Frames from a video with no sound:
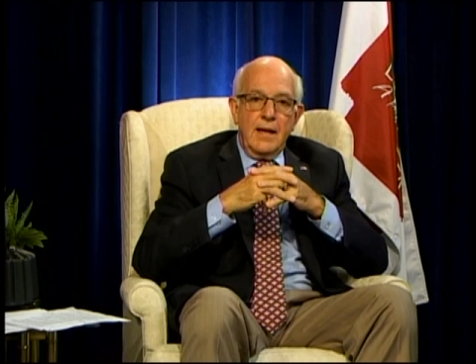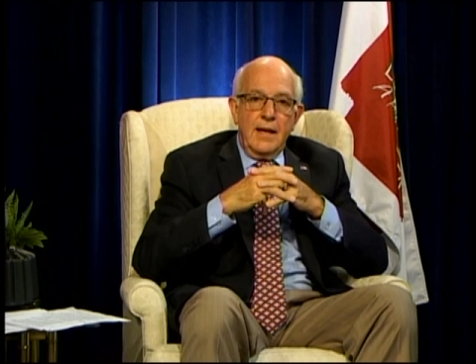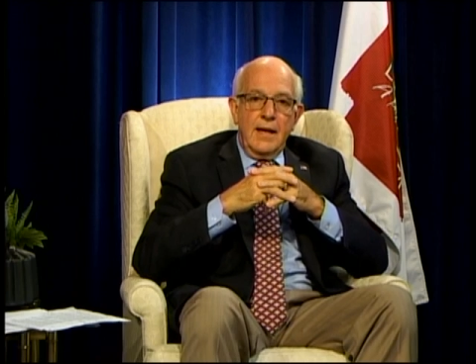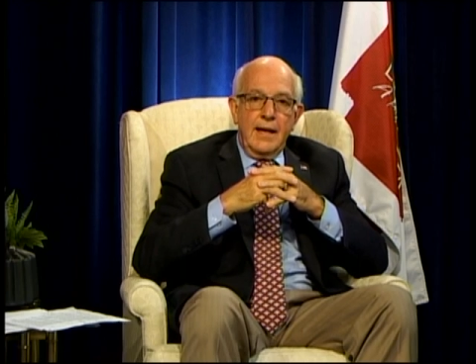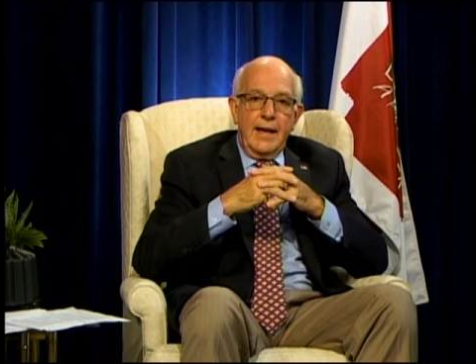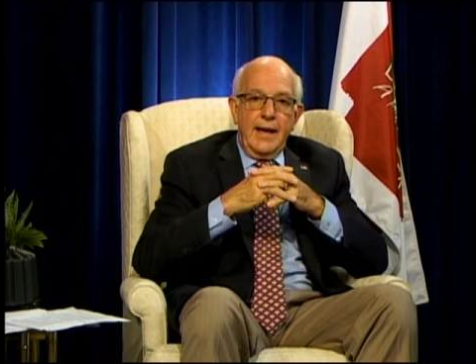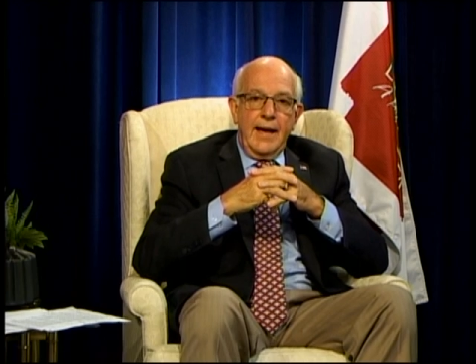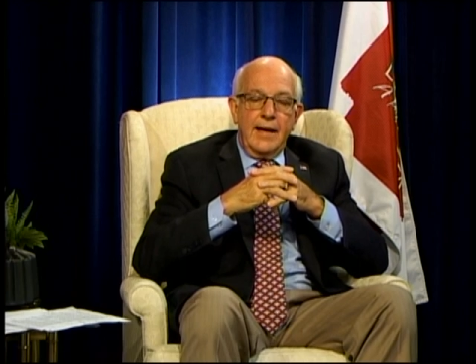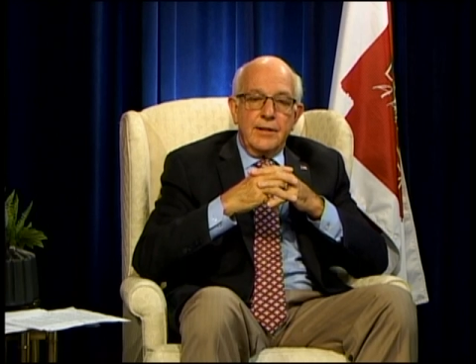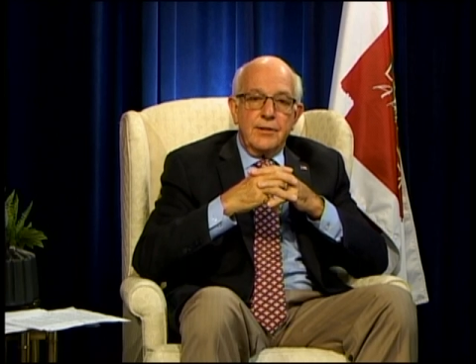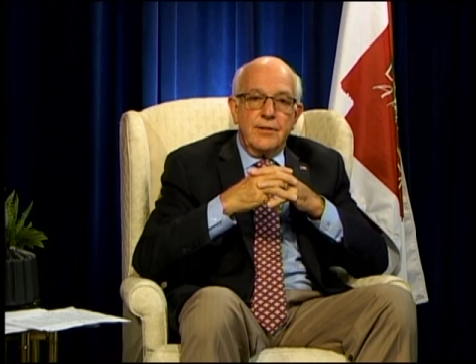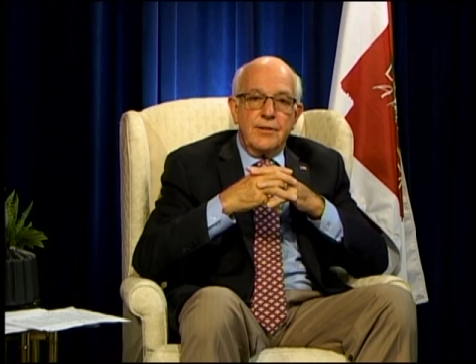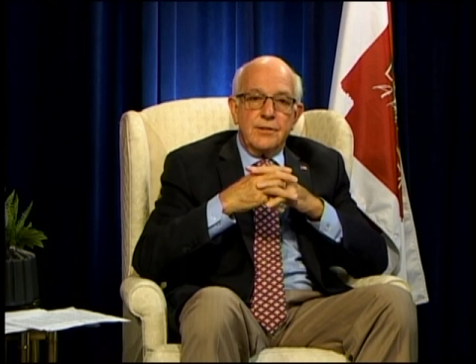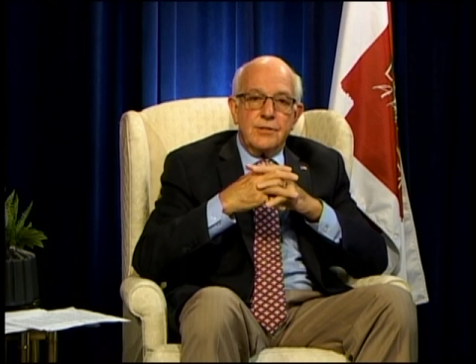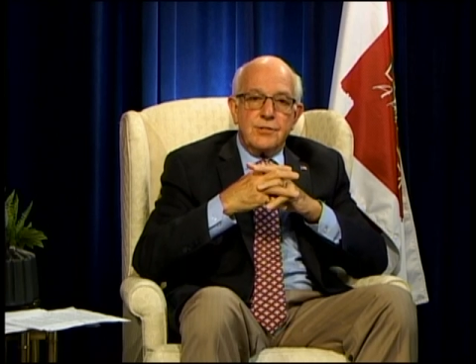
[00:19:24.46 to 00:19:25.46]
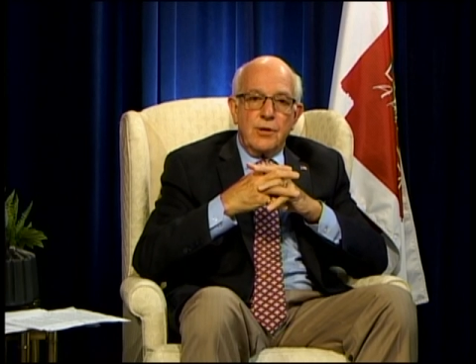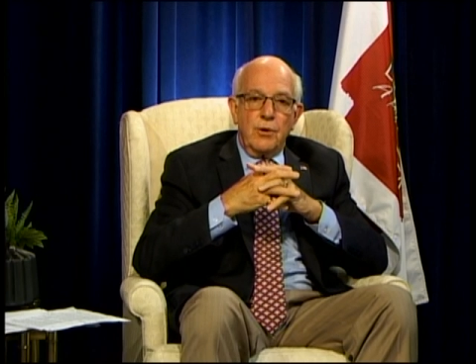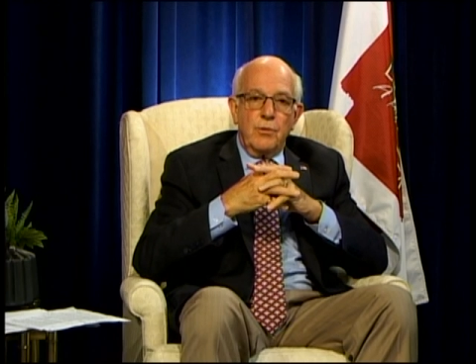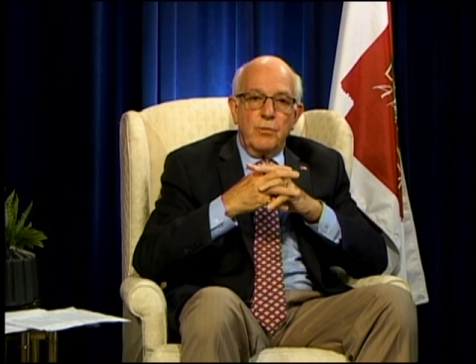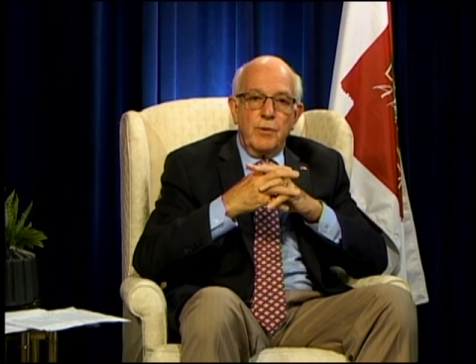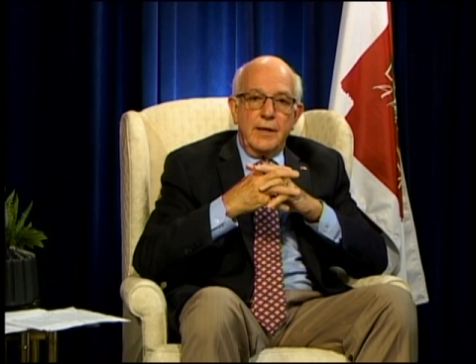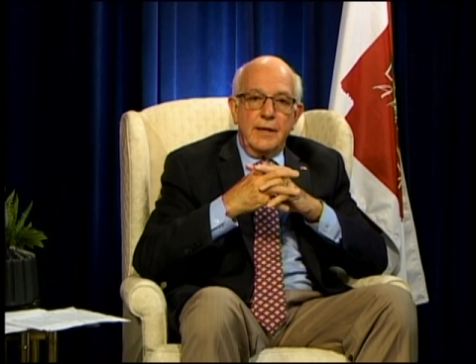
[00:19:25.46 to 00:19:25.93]
And so
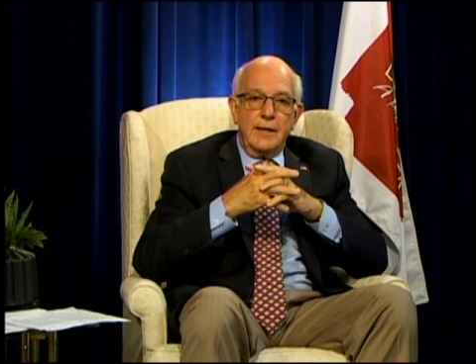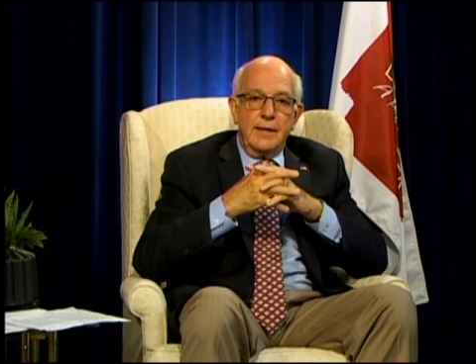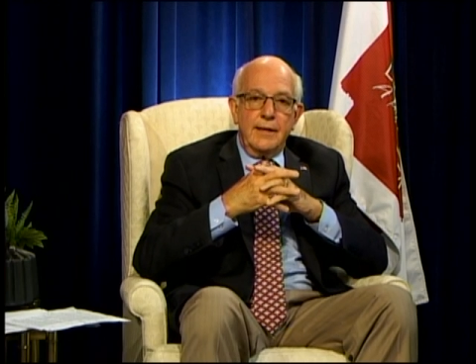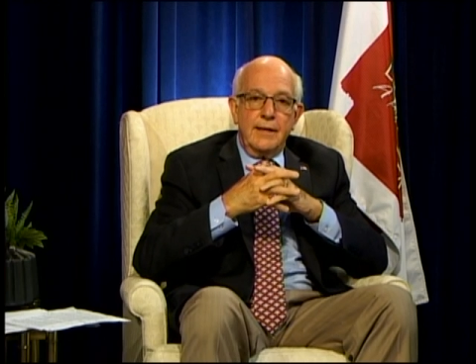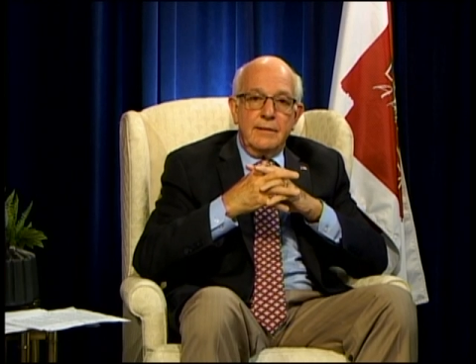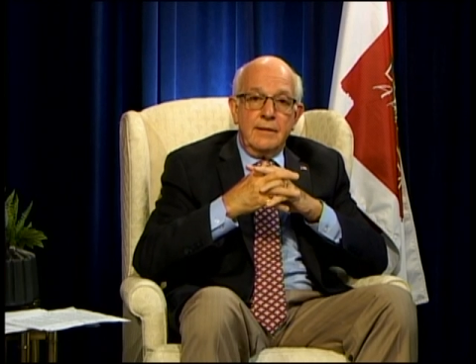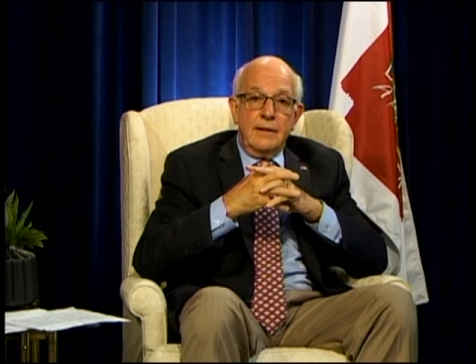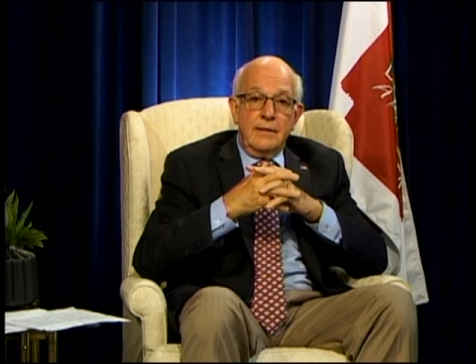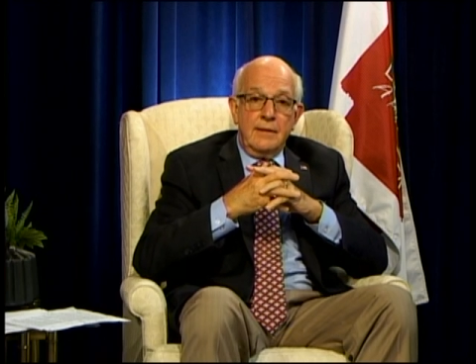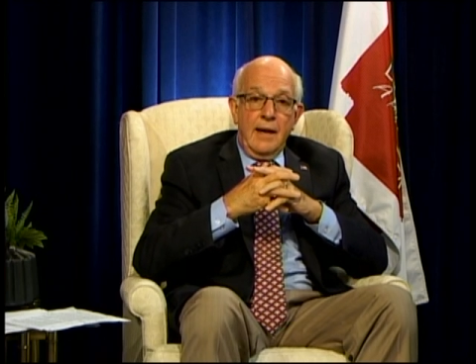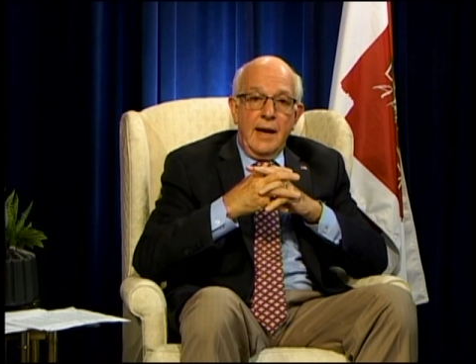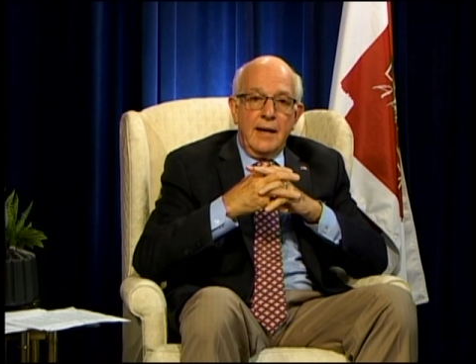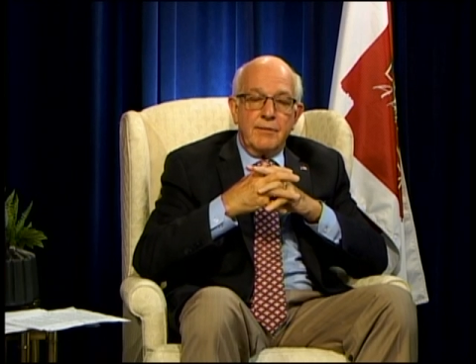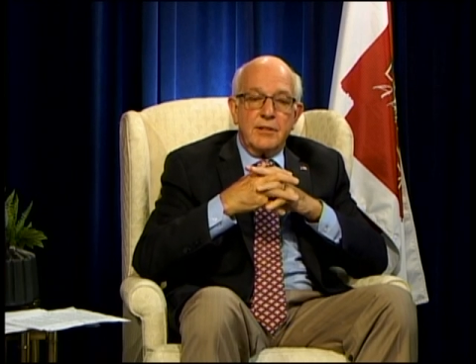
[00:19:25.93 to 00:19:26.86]
we have